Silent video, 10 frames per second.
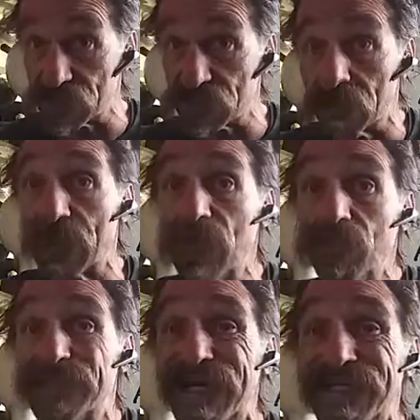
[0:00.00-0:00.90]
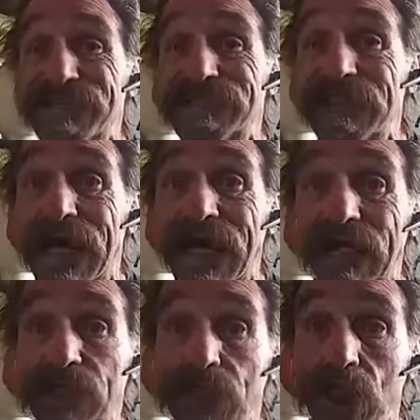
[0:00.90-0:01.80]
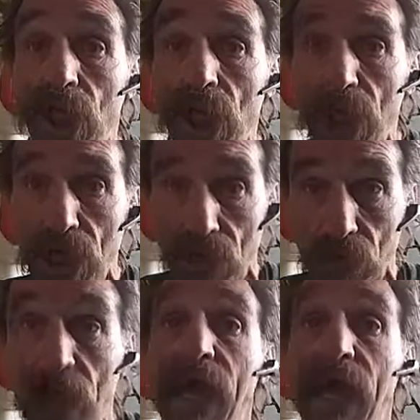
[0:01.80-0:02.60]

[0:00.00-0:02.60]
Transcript: of somebody who does not know.